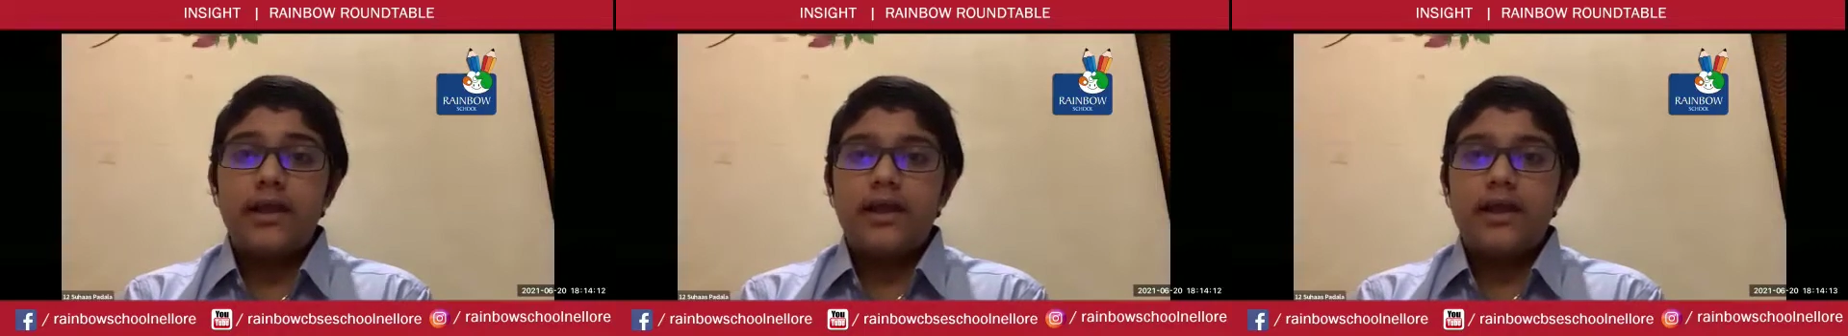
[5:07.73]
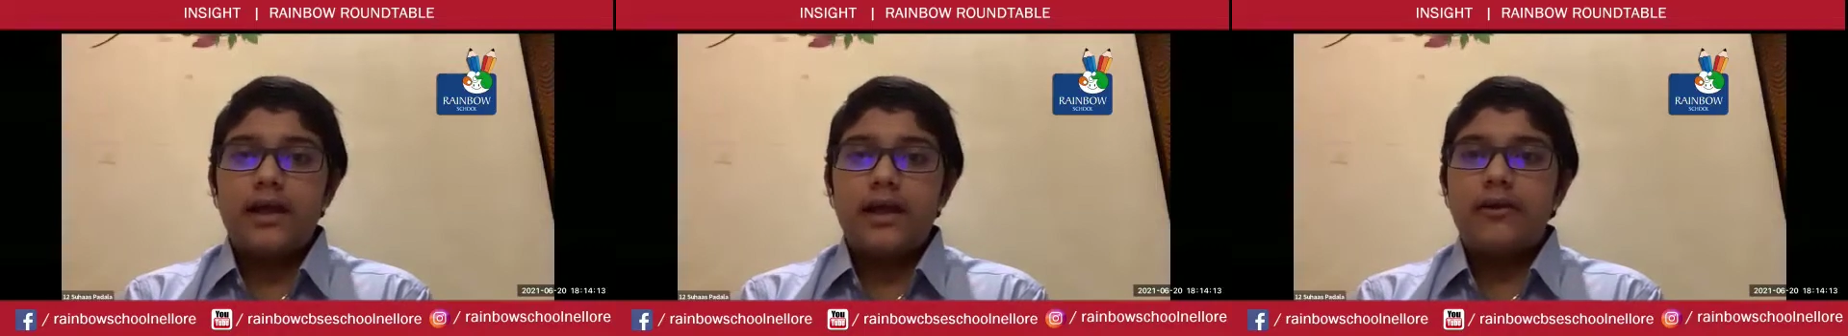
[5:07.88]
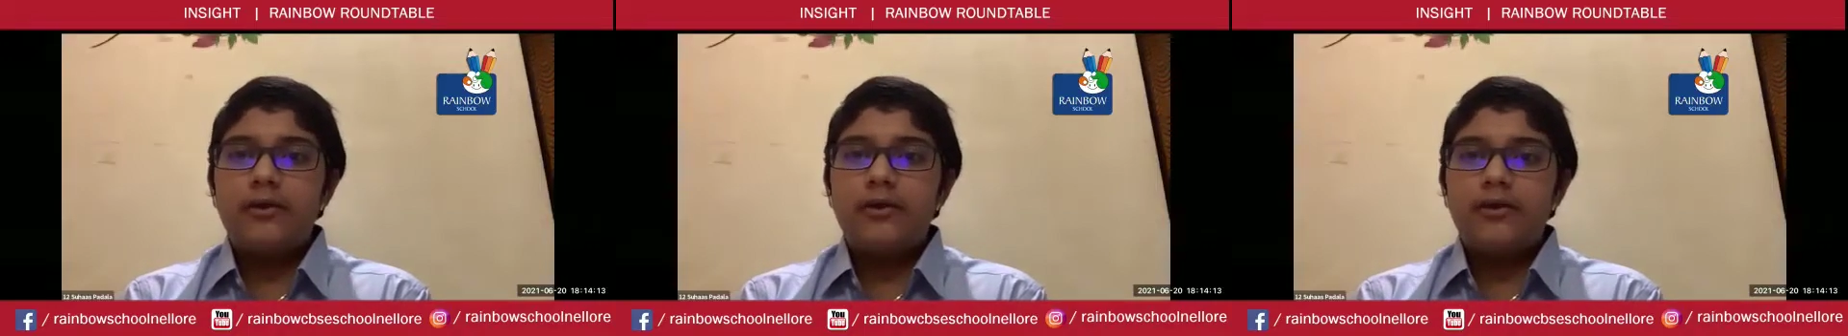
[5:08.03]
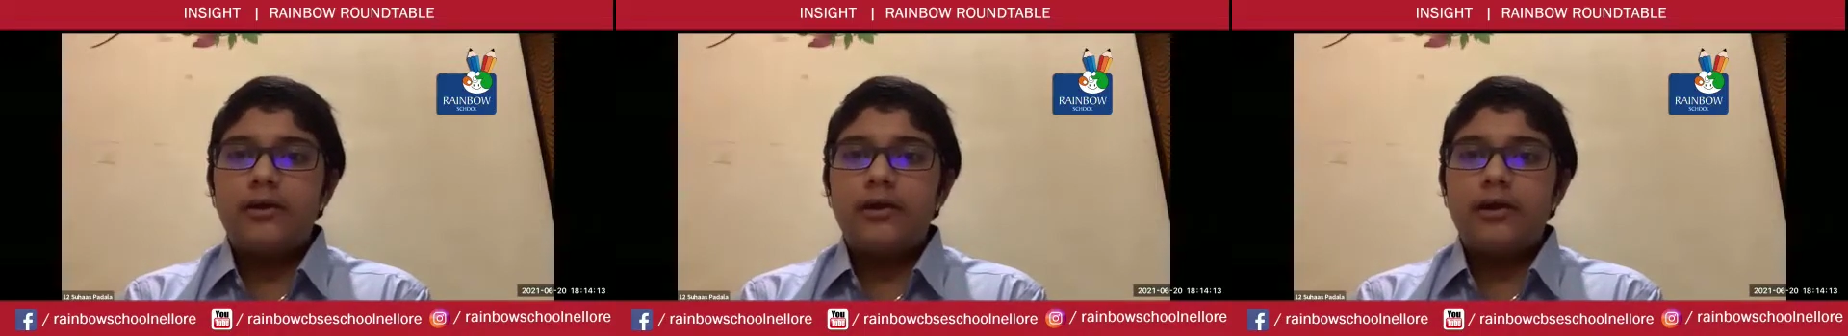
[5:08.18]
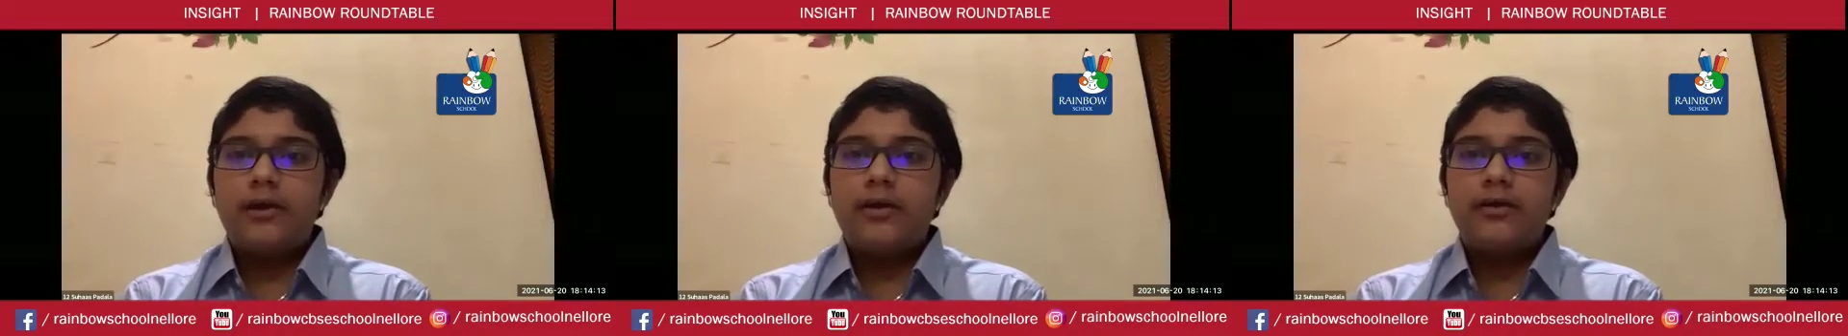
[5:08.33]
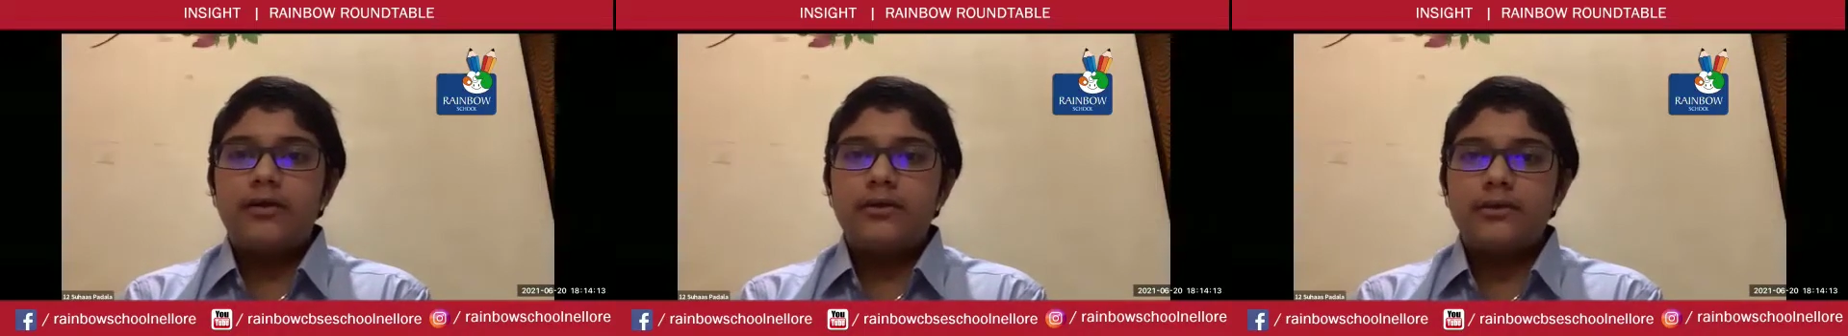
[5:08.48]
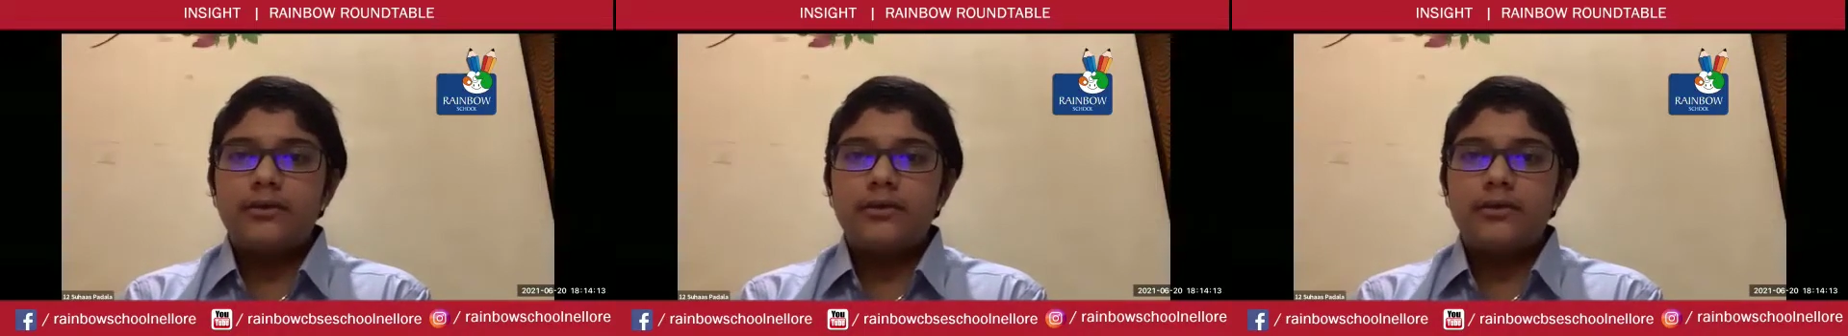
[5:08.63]
really like to be
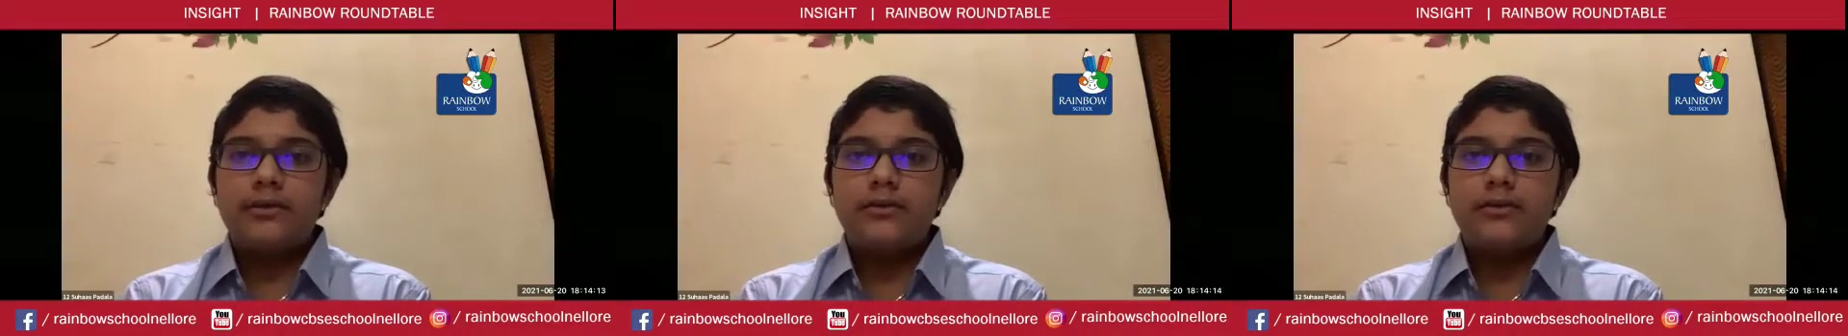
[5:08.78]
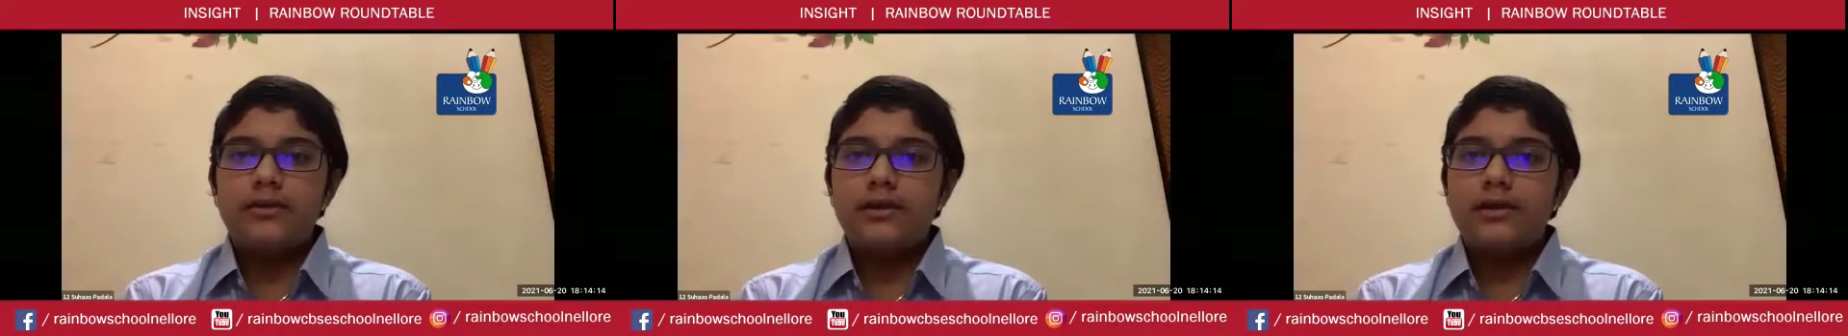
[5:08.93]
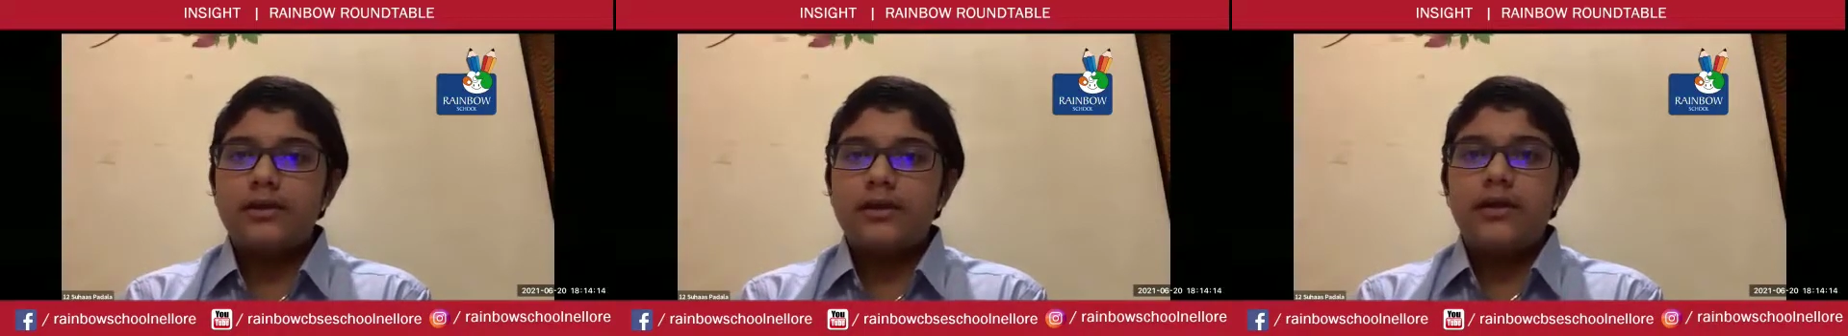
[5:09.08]
in your shoes.